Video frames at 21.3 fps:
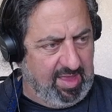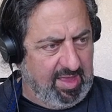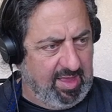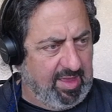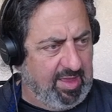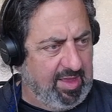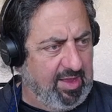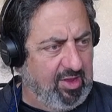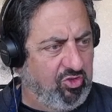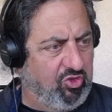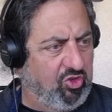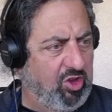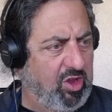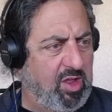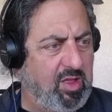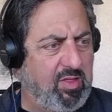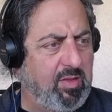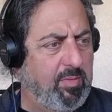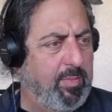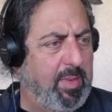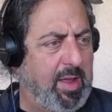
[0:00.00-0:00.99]
E,
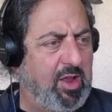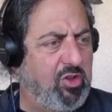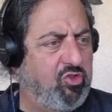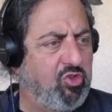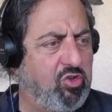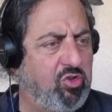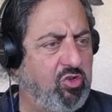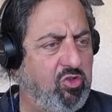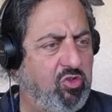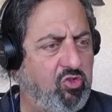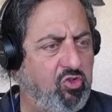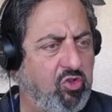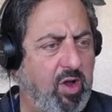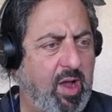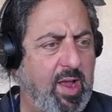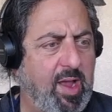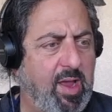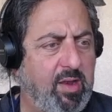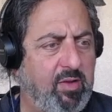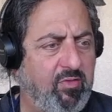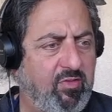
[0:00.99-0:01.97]
G, the major
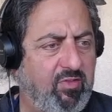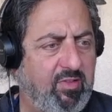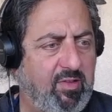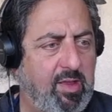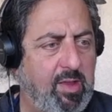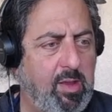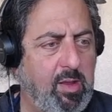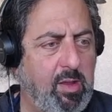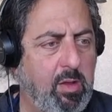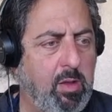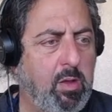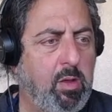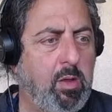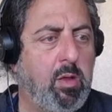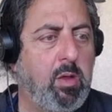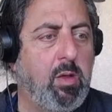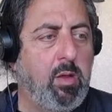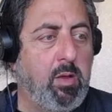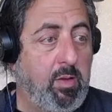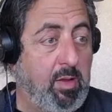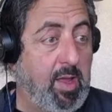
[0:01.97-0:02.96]
triad of C?
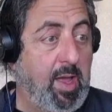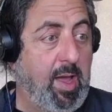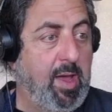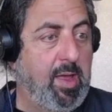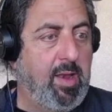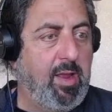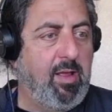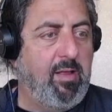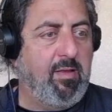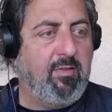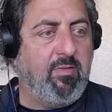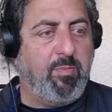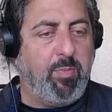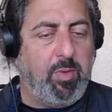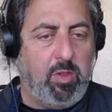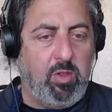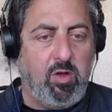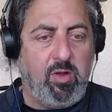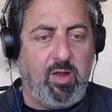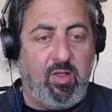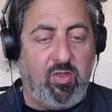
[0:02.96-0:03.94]
Yeah, it is. But
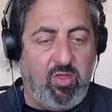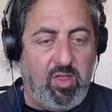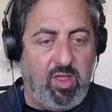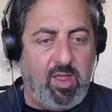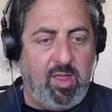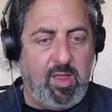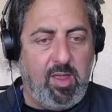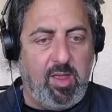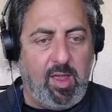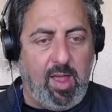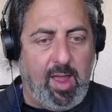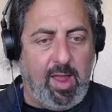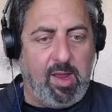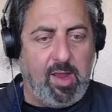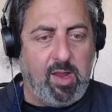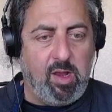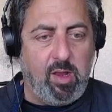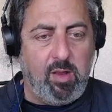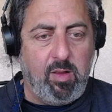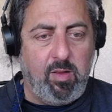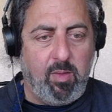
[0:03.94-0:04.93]
look at
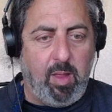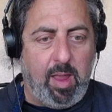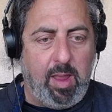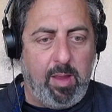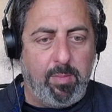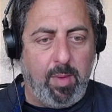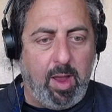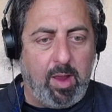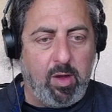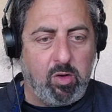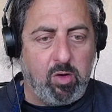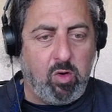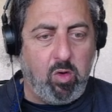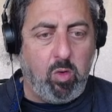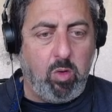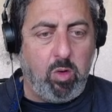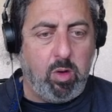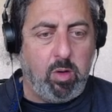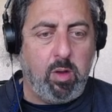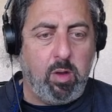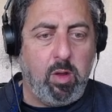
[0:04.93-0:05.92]
the A minor
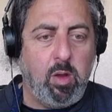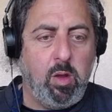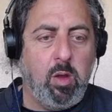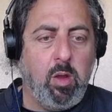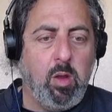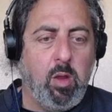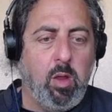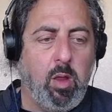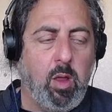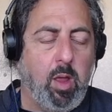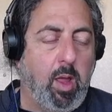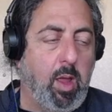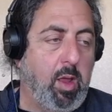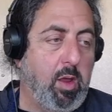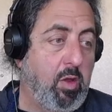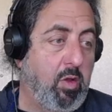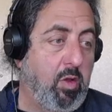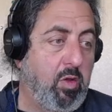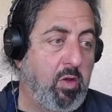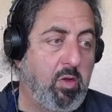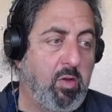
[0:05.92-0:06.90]
chord.
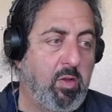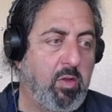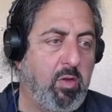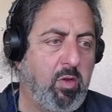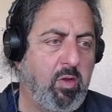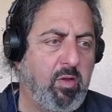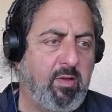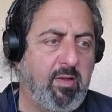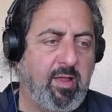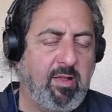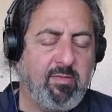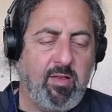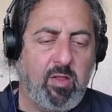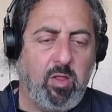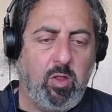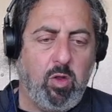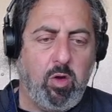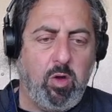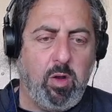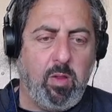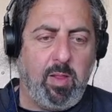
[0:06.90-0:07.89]
You get to
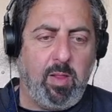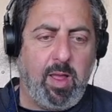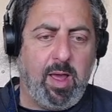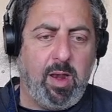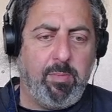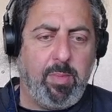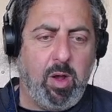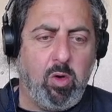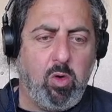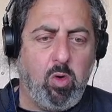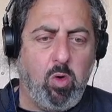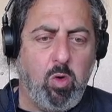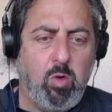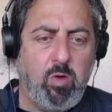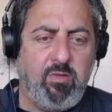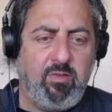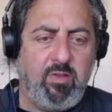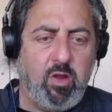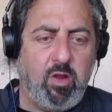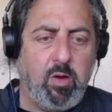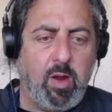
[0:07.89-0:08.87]
learn a lot about
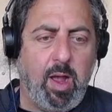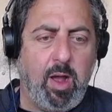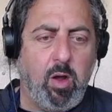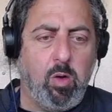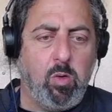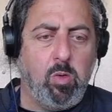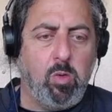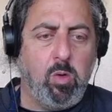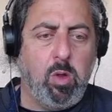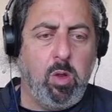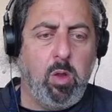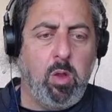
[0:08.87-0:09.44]
chords here, how